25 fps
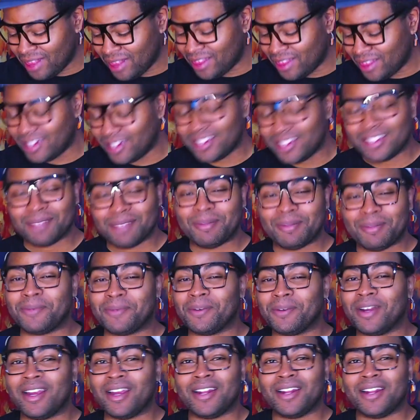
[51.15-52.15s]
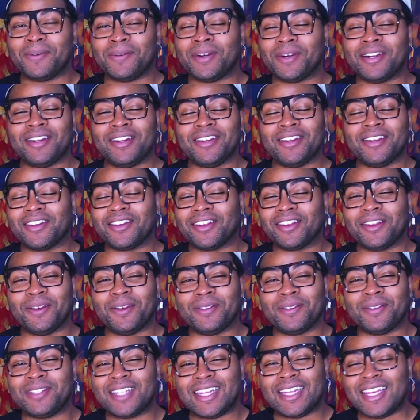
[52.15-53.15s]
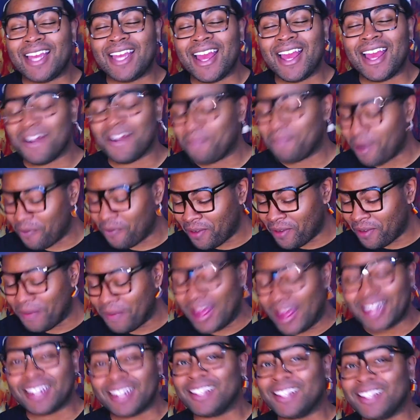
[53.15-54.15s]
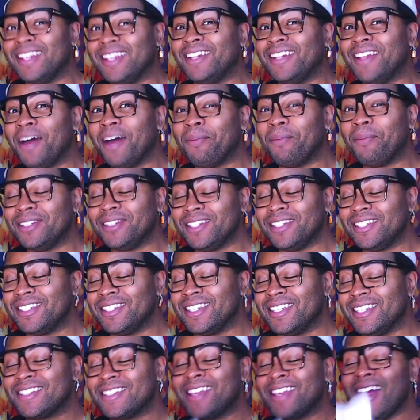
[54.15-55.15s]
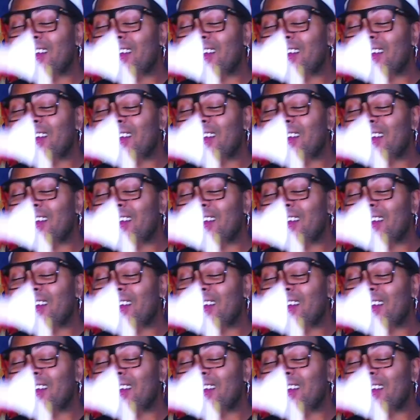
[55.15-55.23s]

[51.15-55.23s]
That doesn't mean we're anywhere near close to the end, but we've made it to the double digits.